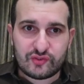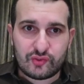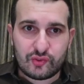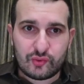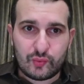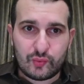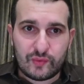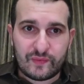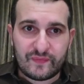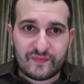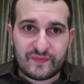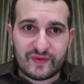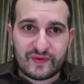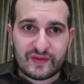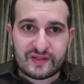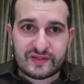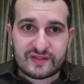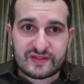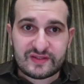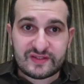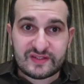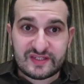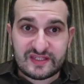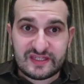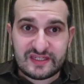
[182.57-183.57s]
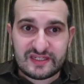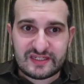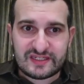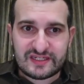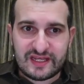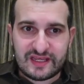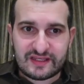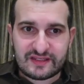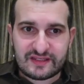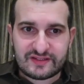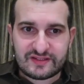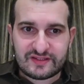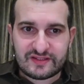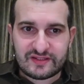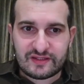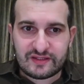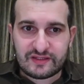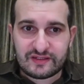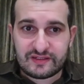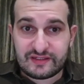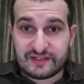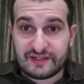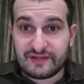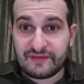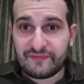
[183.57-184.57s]
with c takes
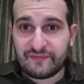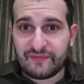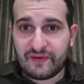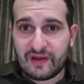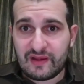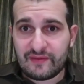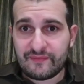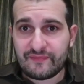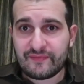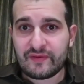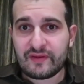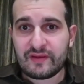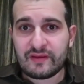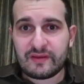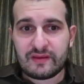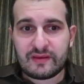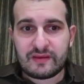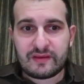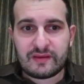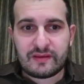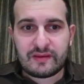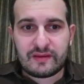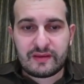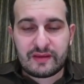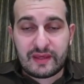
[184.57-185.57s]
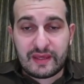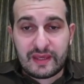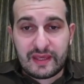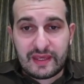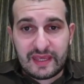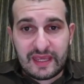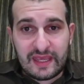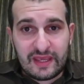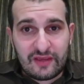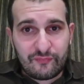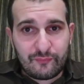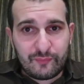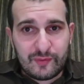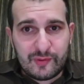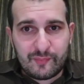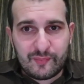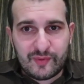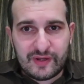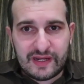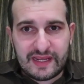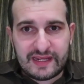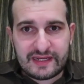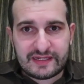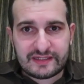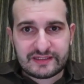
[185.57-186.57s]
d5 have been
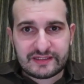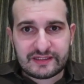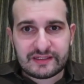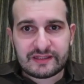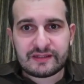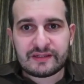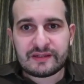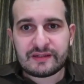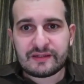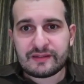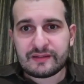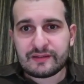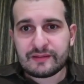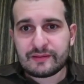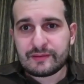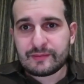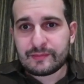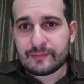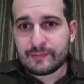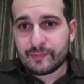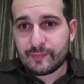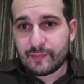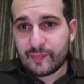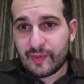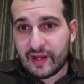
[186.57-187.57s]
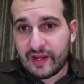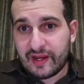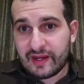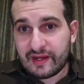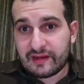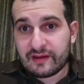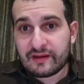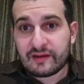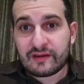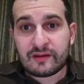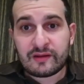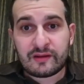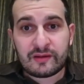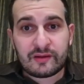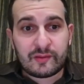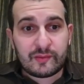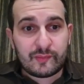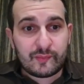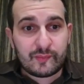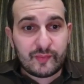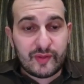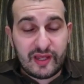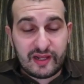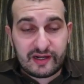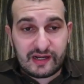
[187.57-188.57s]
played by
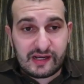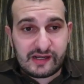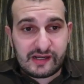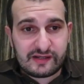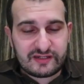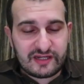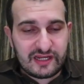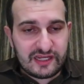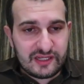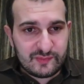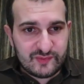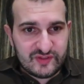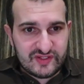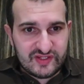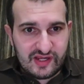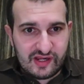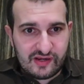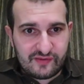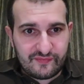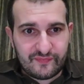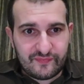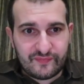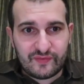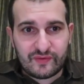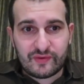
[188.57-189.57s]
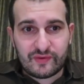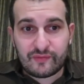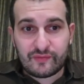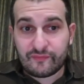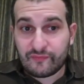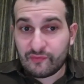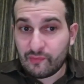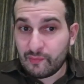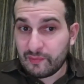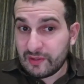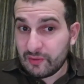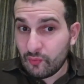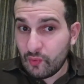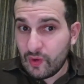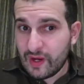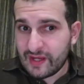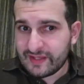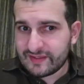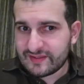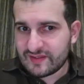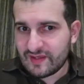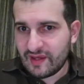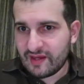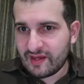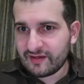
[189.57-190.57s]
Peralta himself from the white
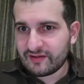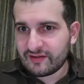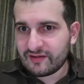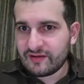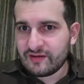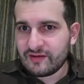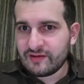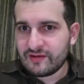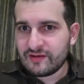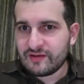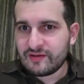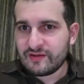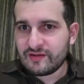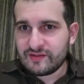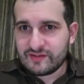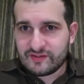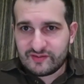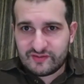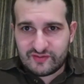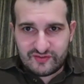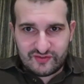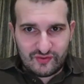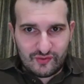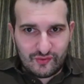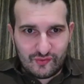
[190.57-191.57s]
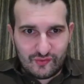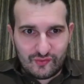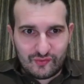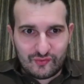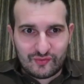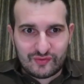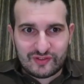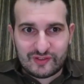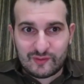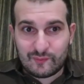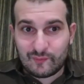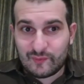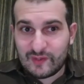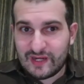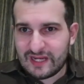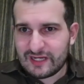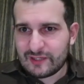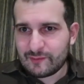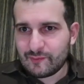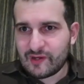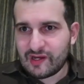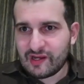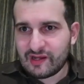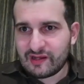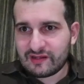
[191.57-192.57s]
side. So the black
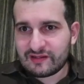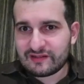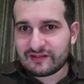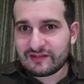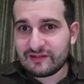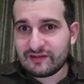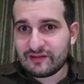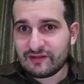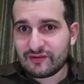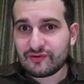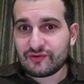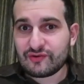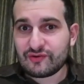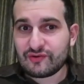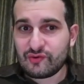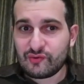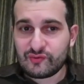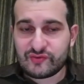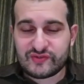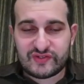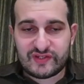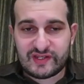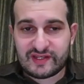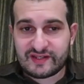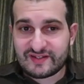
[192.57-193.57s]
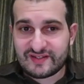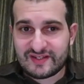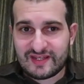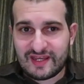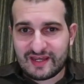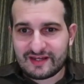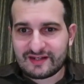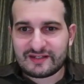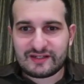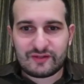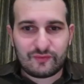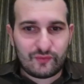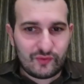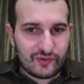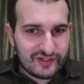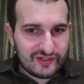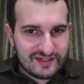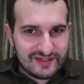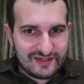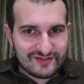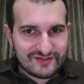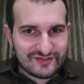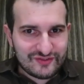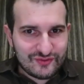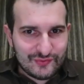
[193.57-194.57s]
player here knows exactly what he
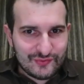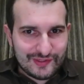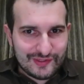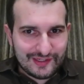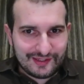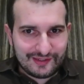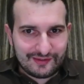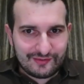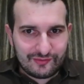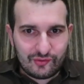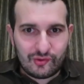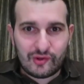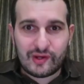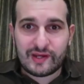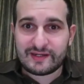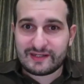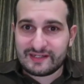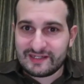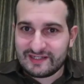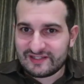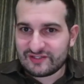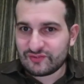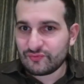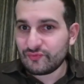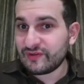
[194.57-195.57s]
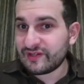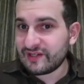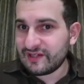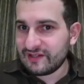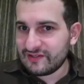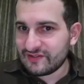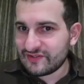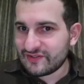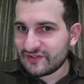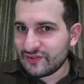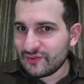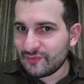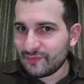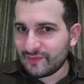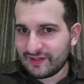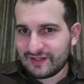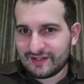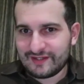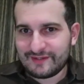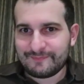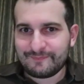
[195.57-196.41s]
is doing, or at least we can assume that.